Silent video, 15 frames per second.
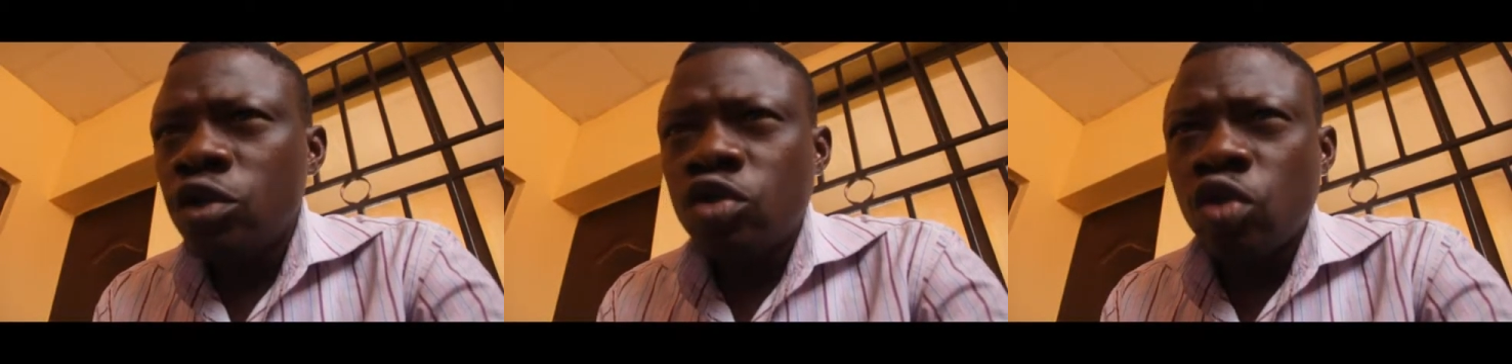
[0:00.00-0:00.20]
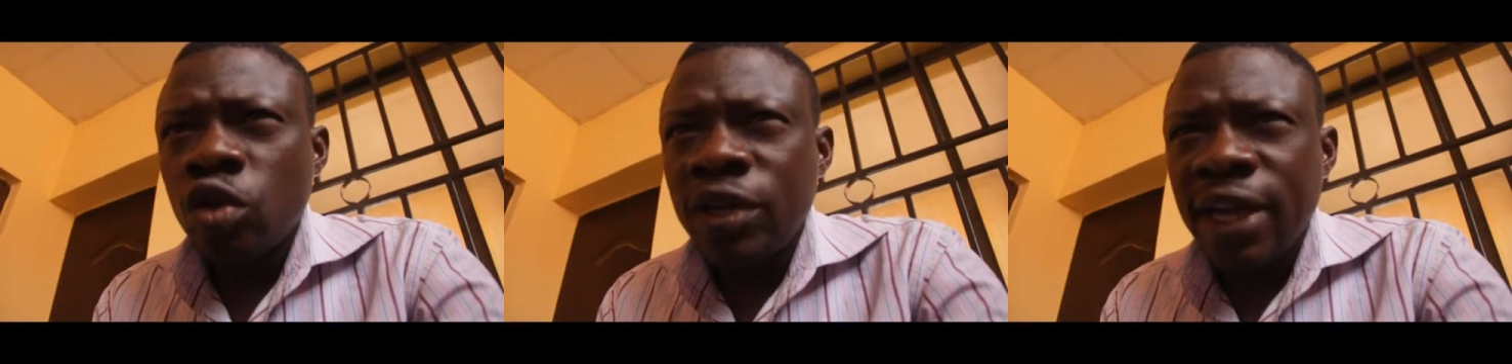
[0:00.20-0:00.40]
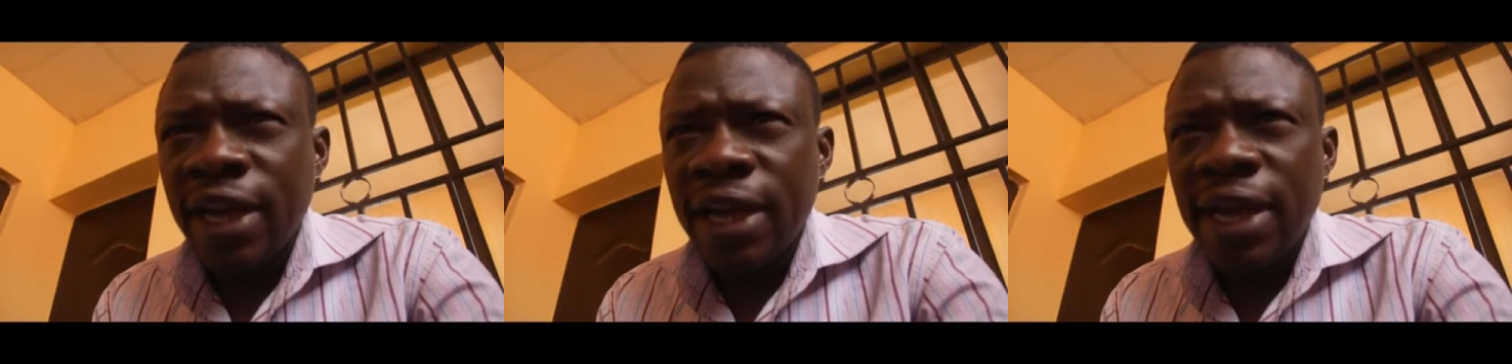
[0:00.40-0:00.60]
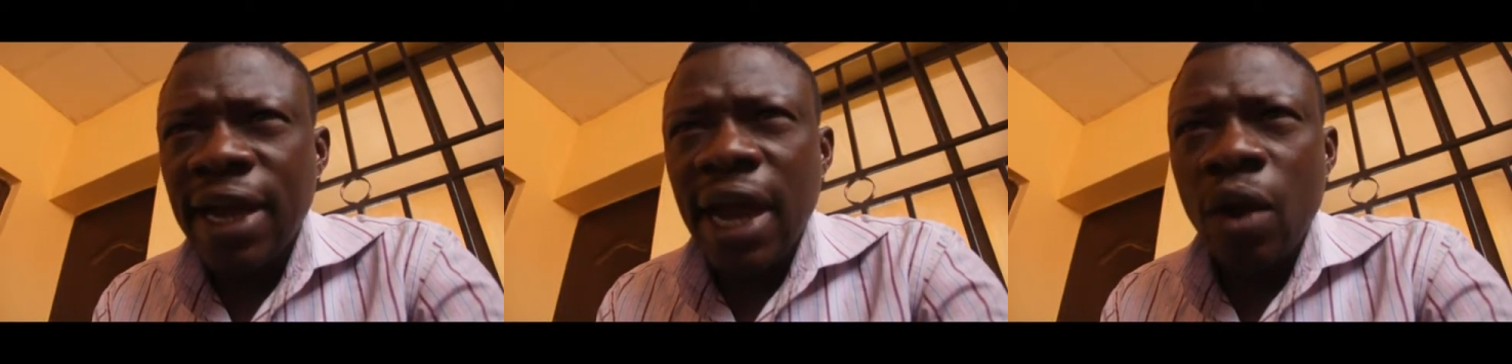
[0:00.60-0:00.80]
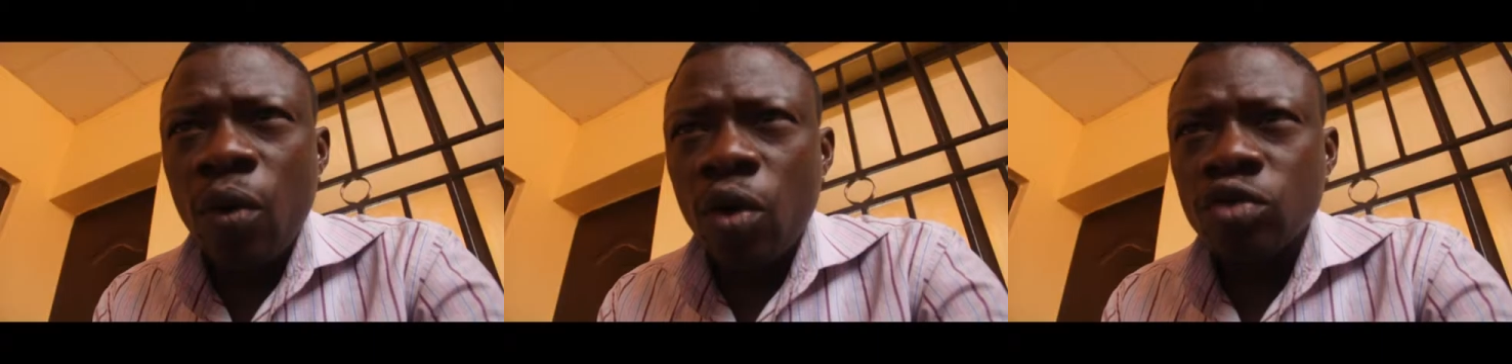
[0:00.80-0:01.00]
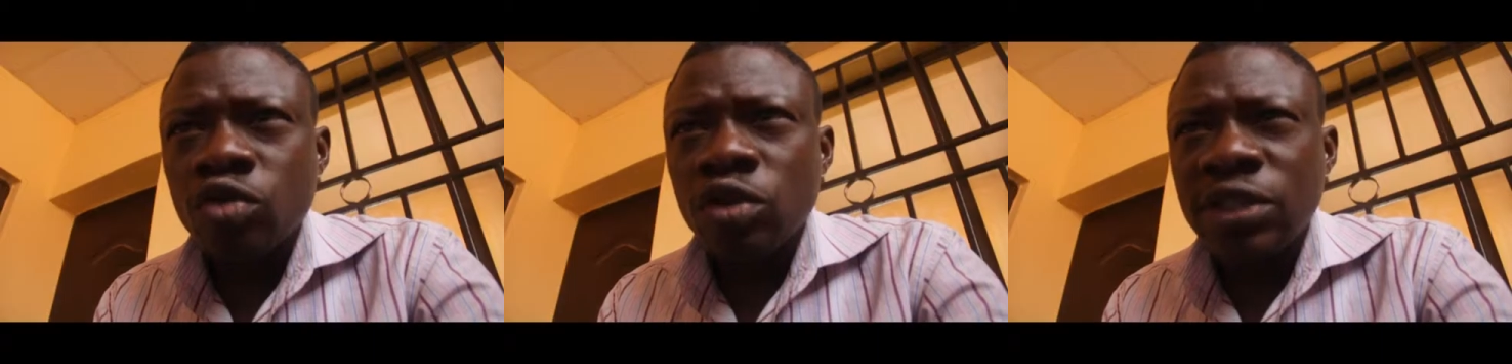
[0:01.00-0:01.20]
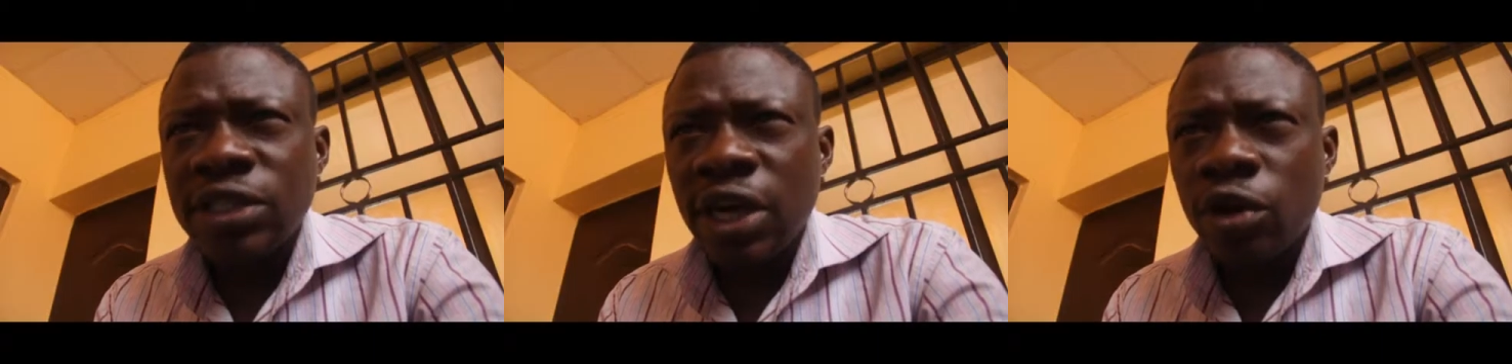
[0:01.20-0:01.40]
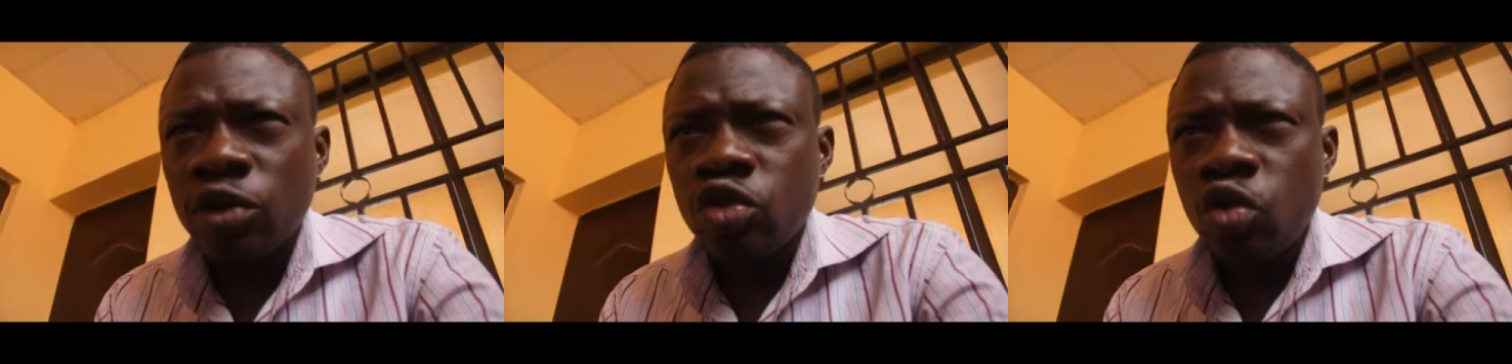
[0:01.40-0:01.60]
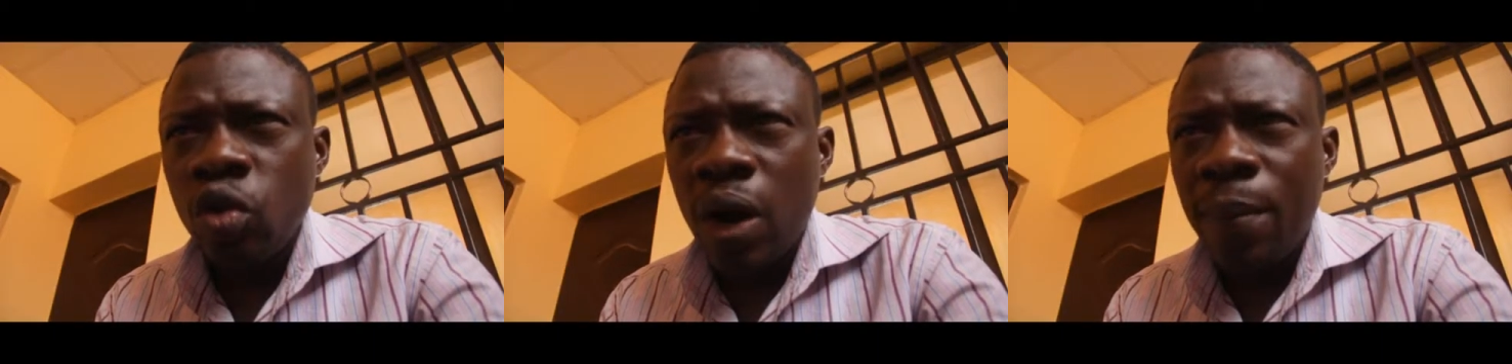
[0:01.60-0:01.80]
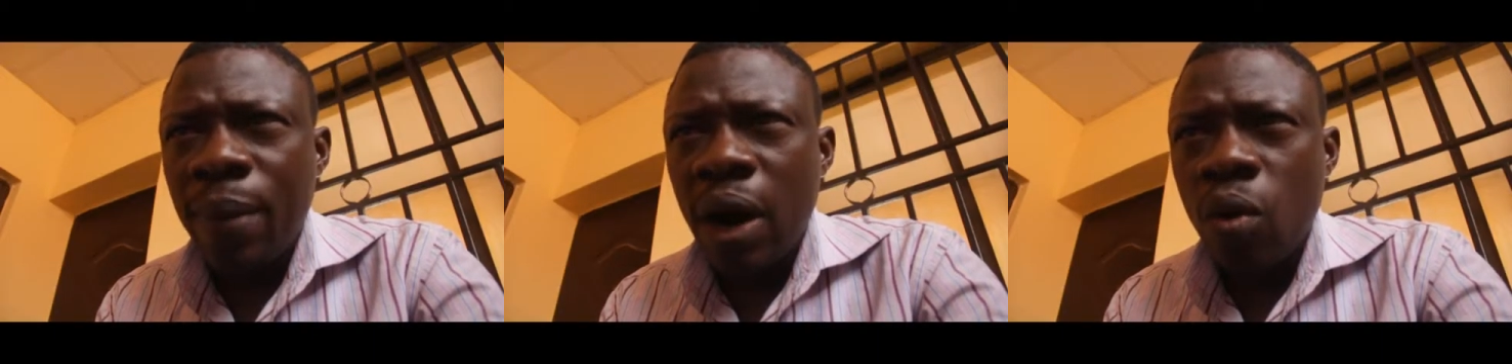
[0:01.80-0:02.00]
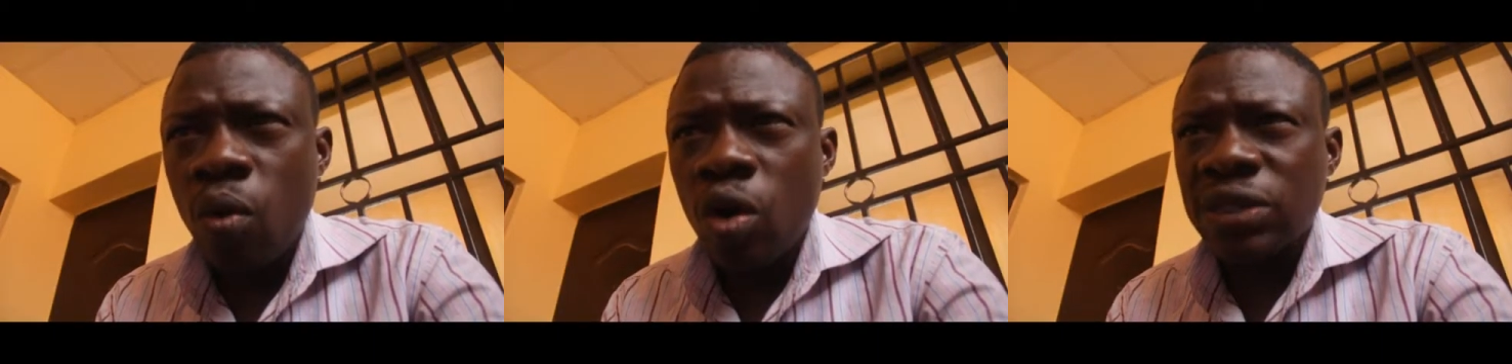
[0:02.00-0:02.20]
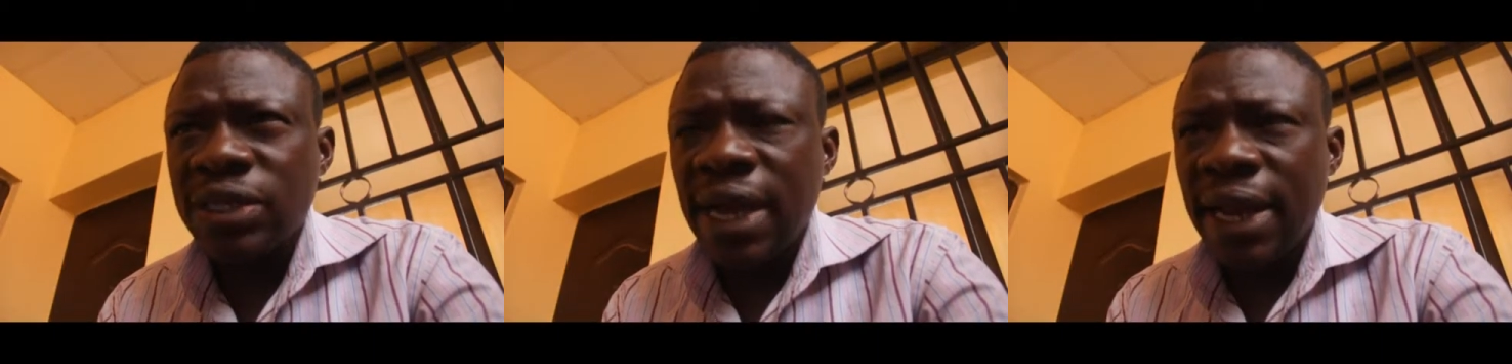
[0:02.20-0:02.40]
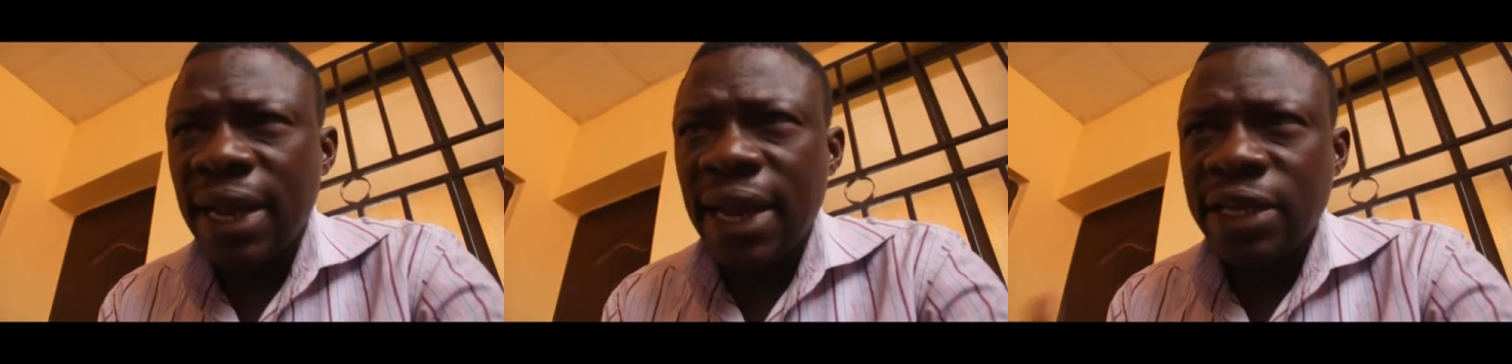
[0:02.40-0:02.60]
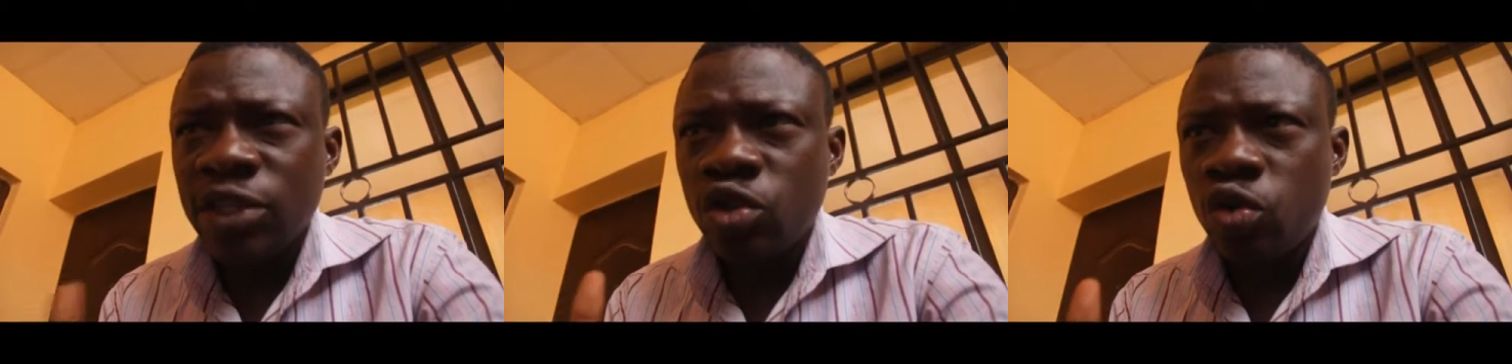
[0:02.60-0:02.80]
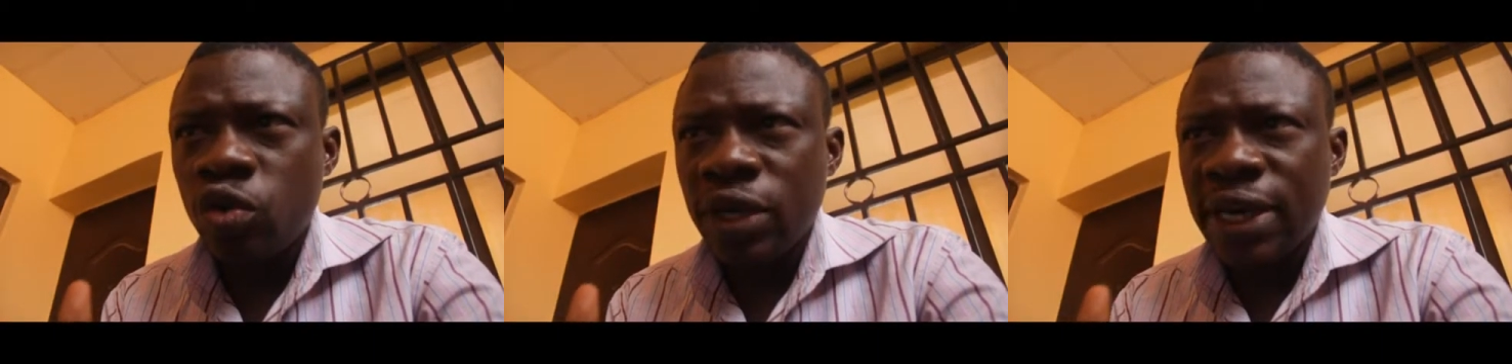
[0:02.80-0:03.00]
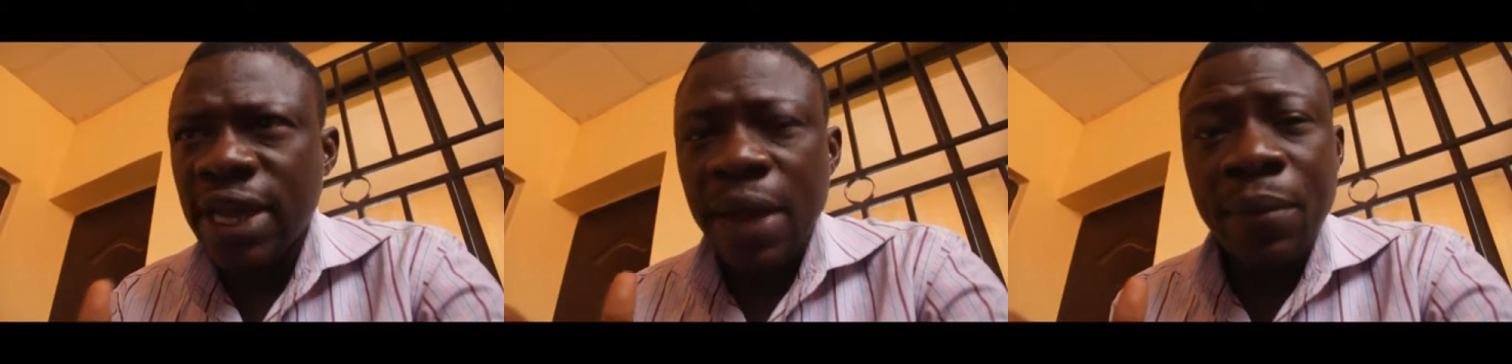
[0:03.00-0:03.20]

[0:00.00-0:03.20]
Today I want to tell you about what I learned during